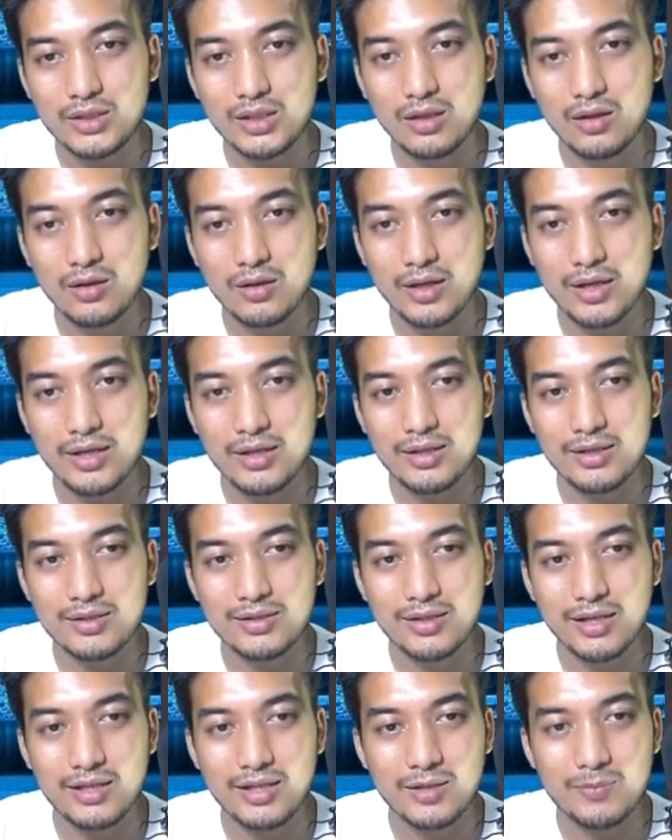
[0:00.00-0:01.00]
Okay,
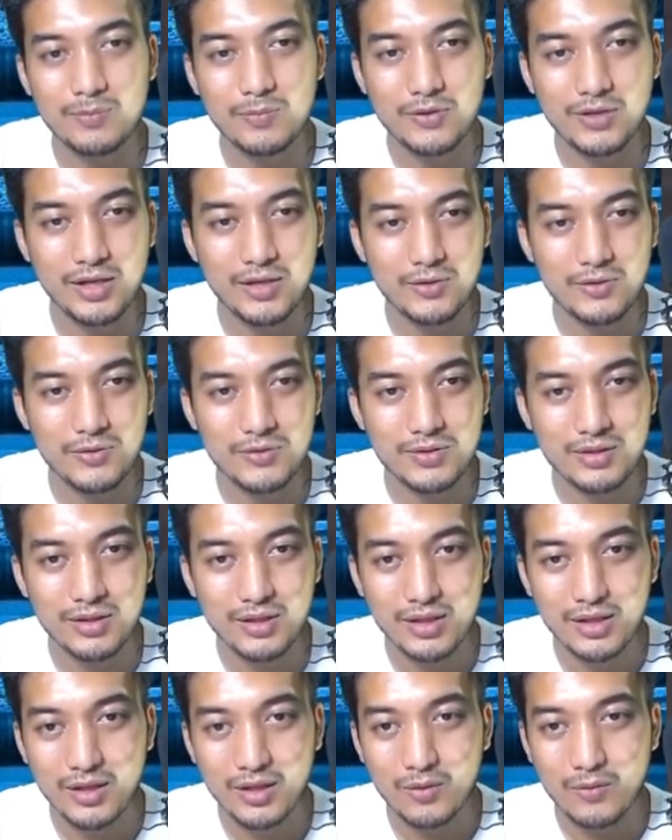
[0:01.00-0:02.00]
let's get that potatoes.
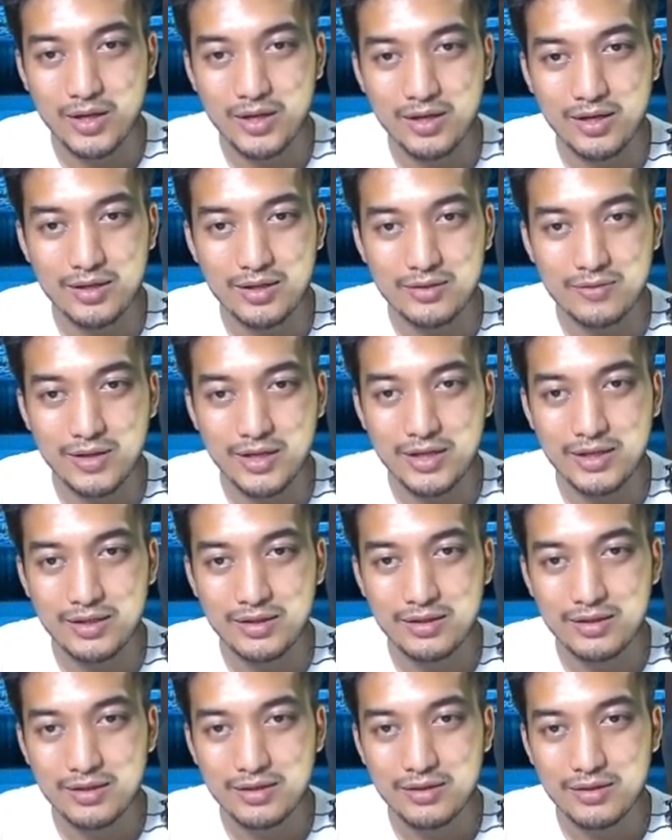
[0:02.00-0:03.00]
Why not, right?
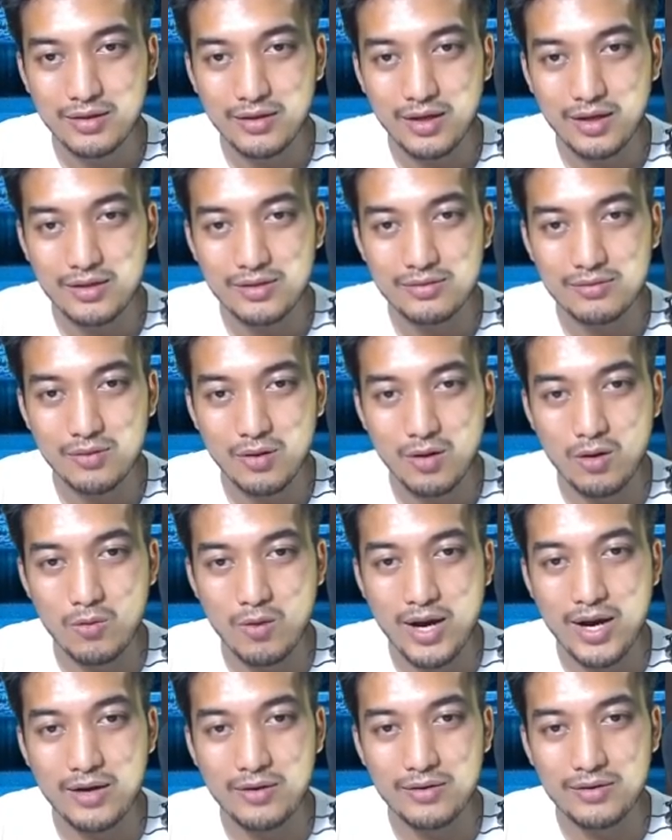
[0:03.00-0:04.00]
Okay. Oh
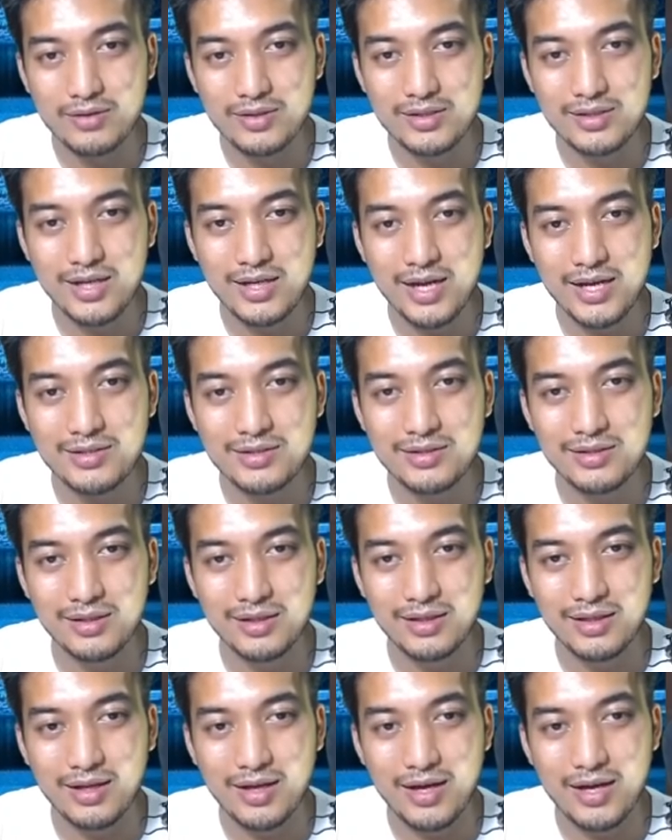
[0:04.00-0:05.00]
wow, this guy is
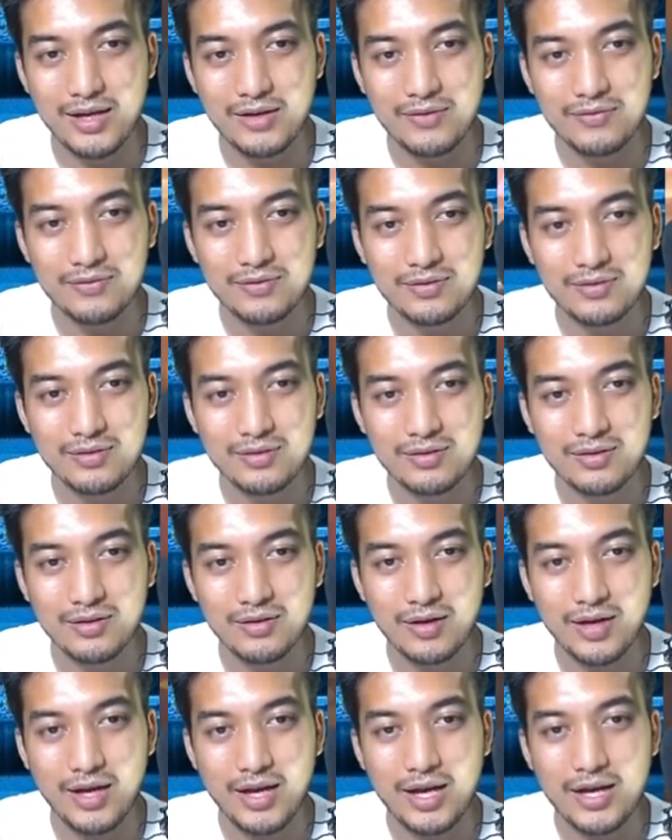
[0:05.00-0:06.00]
still alive.
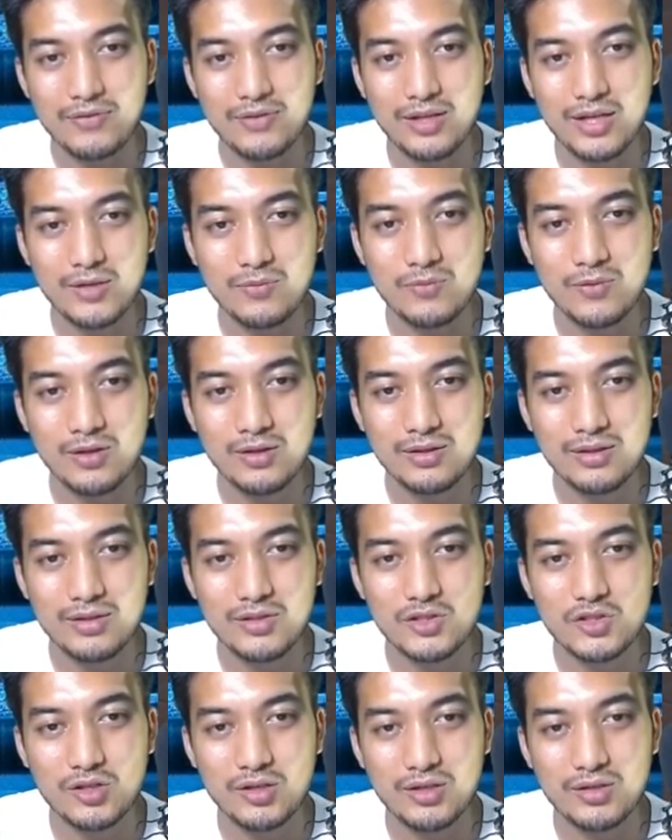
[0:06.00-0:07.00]
Okay, after that one,
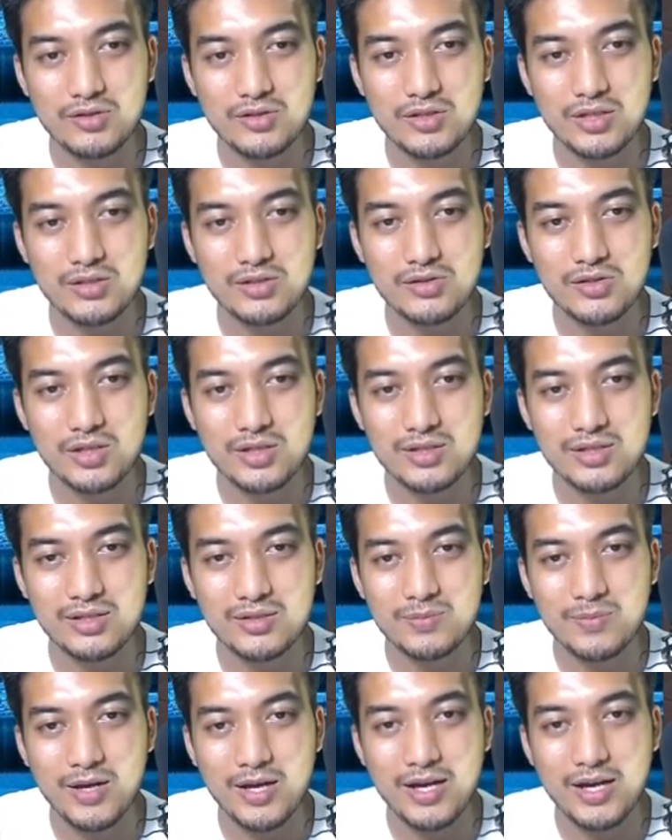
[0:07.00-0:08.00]
this treasure chest
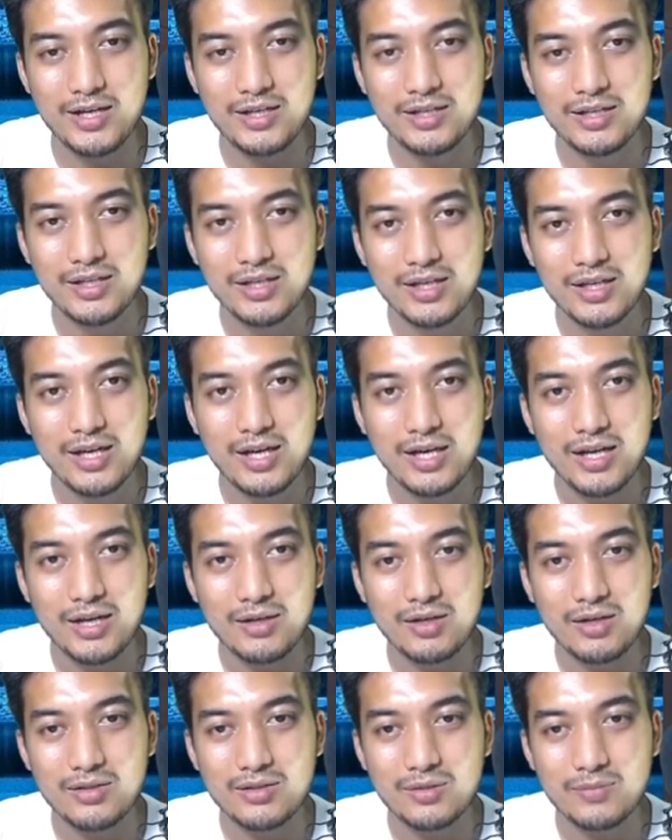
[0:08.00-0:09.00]
is mine and
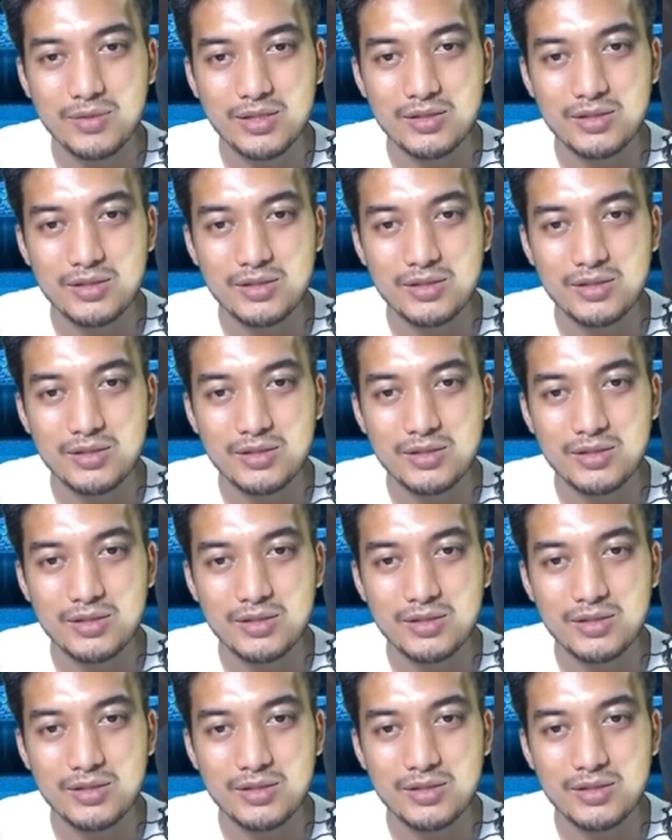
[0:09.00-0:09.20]
I got some ex